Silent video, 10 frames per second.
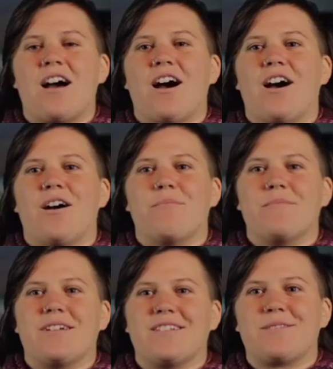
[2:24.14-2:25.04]

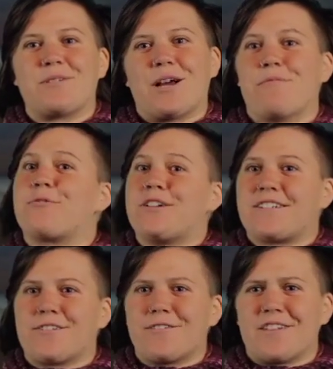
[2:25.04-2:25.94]
Um, it's become a pretty
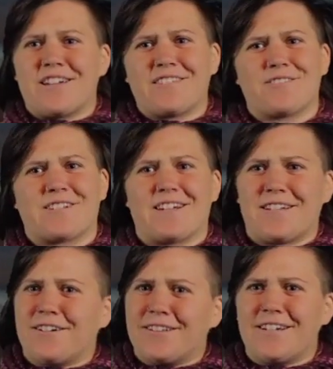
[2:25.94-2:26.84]
scary thing. There's like
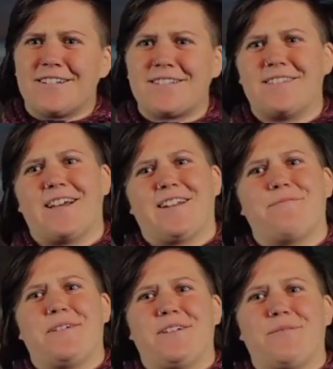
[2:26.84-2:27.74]
kill lists that
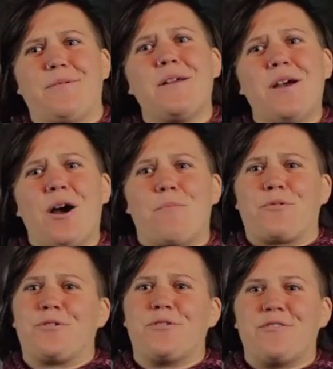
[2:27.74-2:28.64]
have been uh,
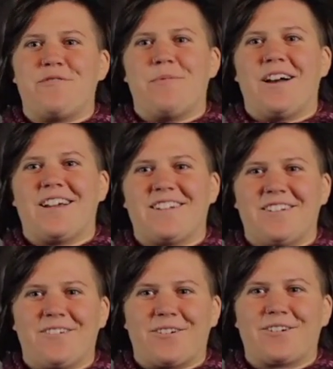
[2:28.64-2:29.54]
approved by you
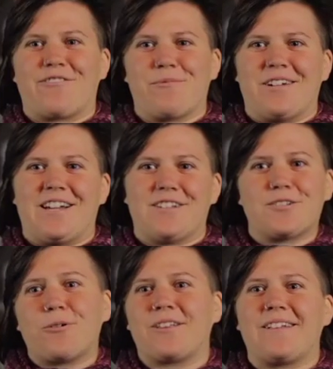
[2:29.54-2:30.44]
know, our government as
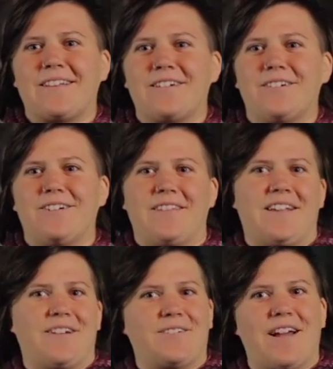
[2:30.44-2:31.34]
totally legal and
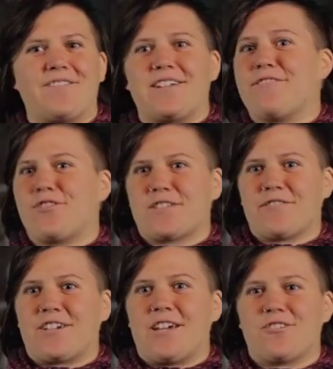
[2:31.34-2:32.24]
they don't have to give
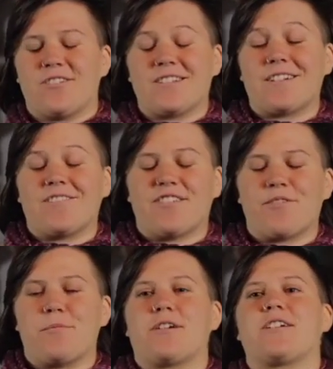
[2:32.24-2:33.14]
justifications even if
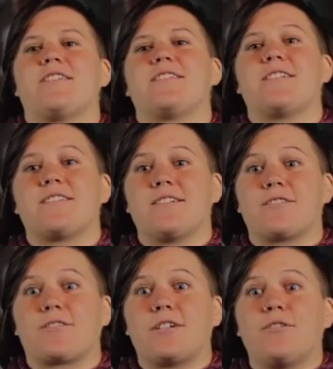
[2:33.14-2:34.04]
American
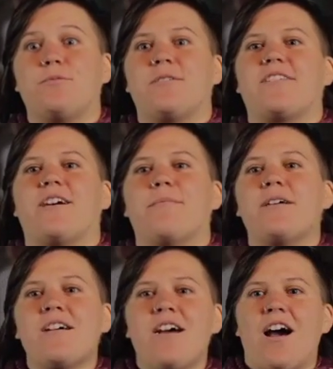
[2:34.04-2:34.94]
citizens are killed with them.
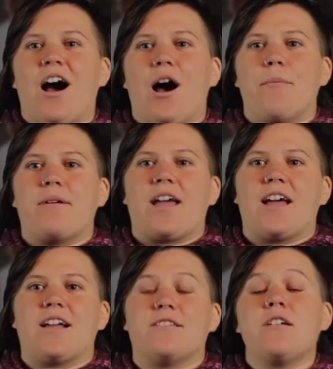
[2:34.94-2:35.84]
Um,
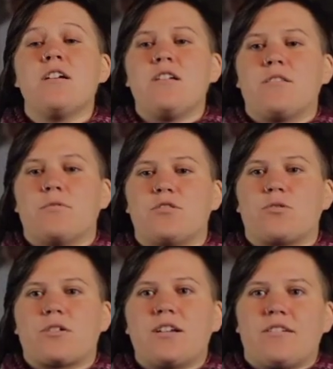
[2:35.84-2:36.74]
and the
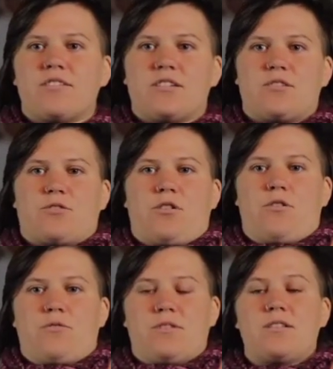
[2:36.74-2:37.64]
majority of these
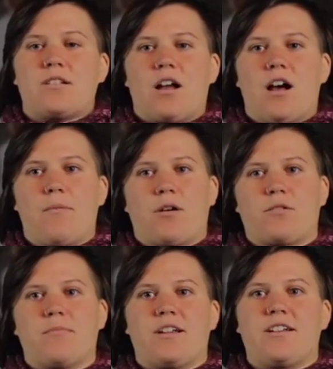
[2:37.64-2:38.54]
drones um,
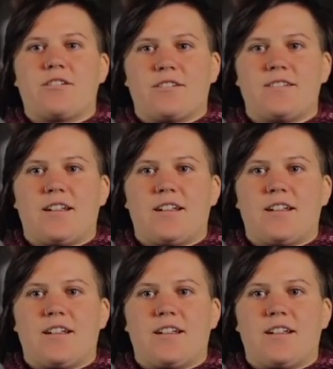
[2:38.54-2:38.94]
are made here in